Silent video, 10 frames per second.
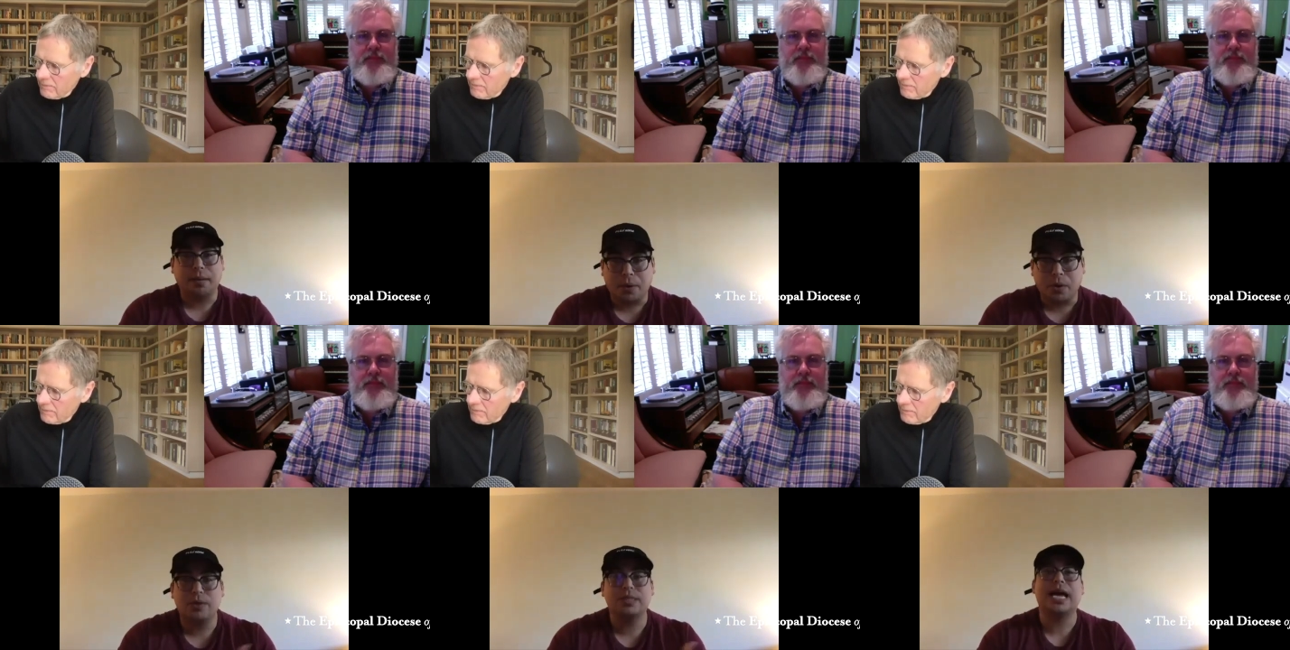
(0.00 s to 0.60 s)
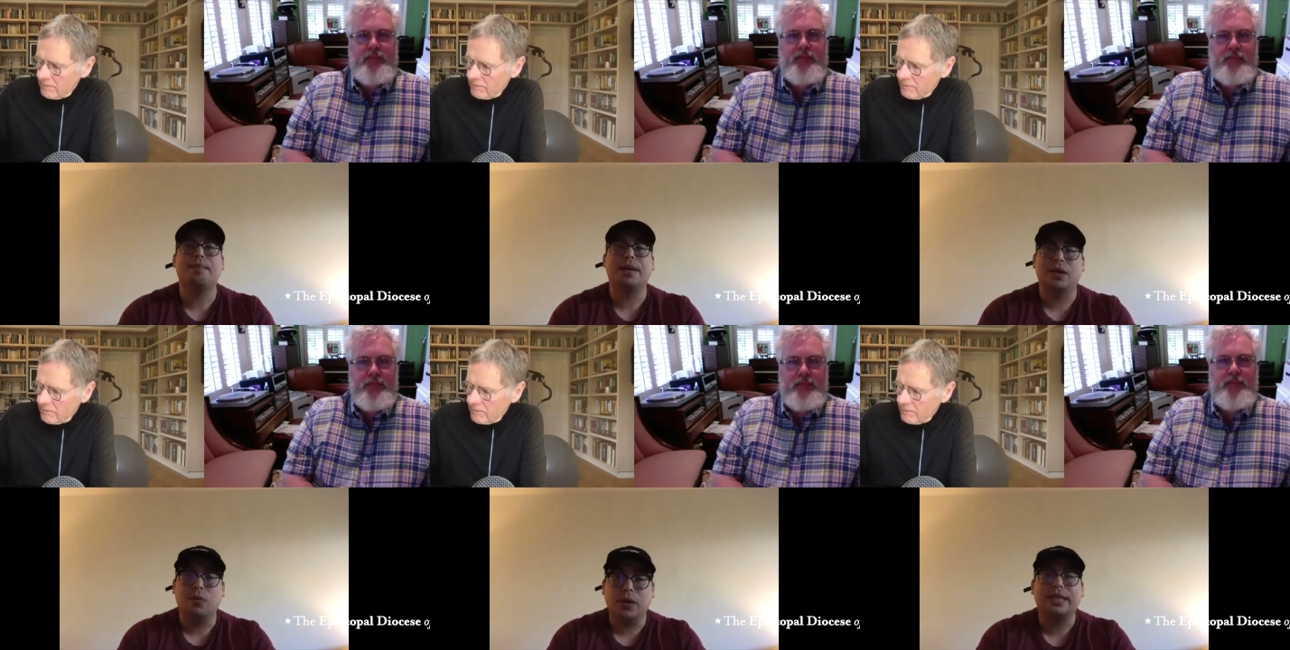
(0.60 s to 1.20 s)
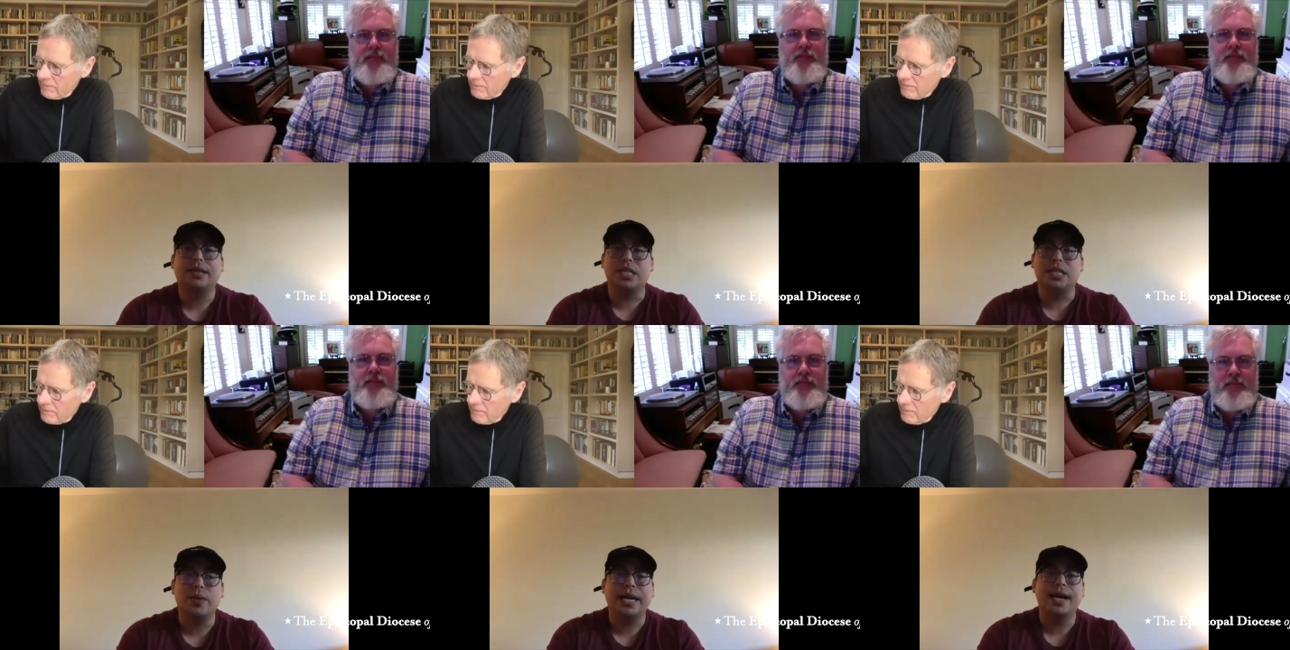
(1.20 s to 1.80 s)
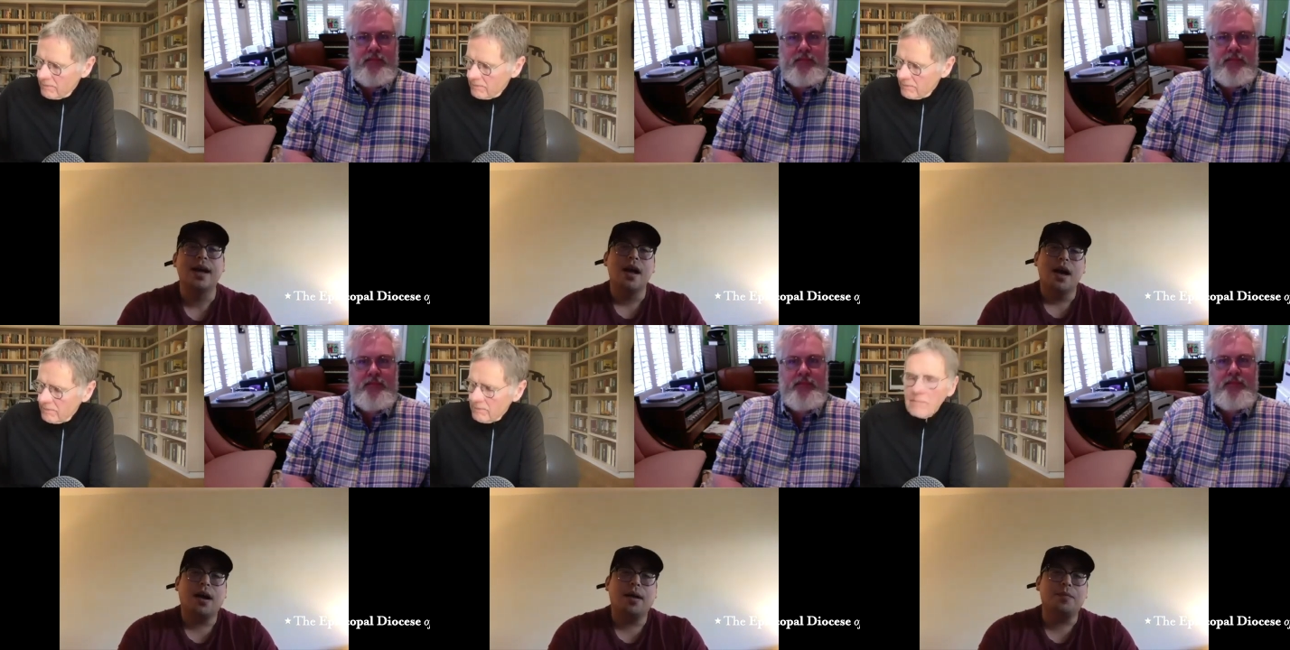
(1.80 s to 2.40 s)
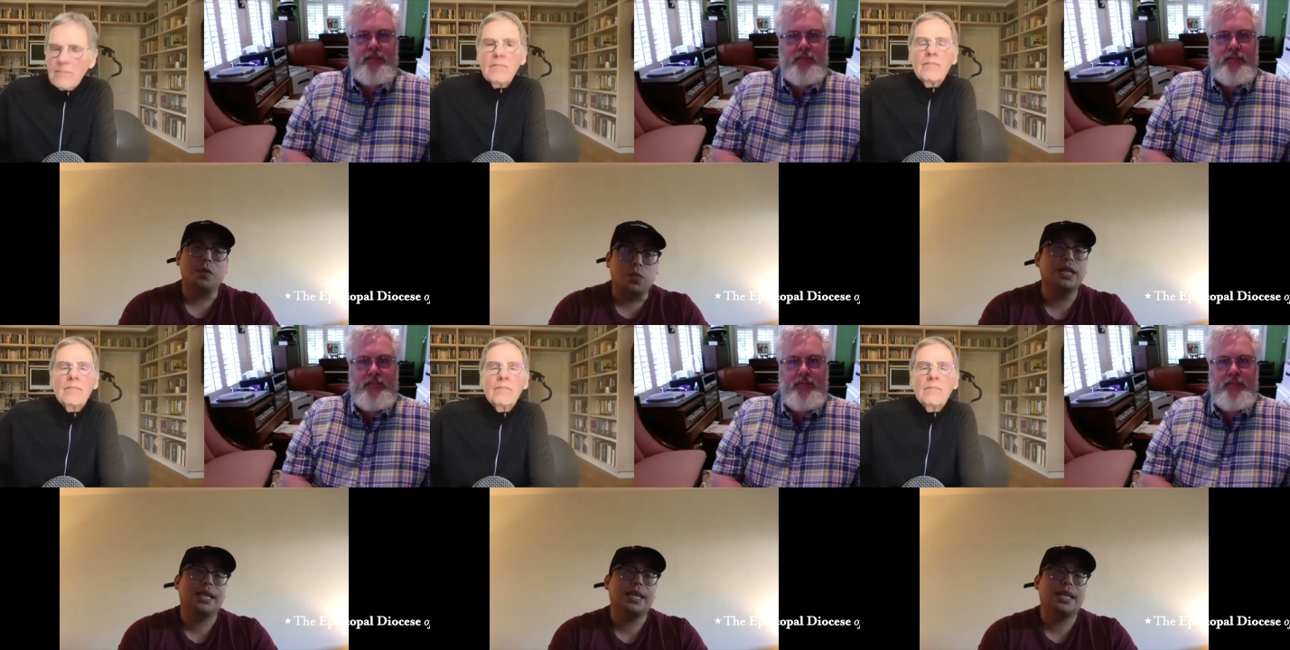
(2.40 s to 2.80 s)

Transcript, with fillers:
Speaker 1: prototyping and what they're doing um, really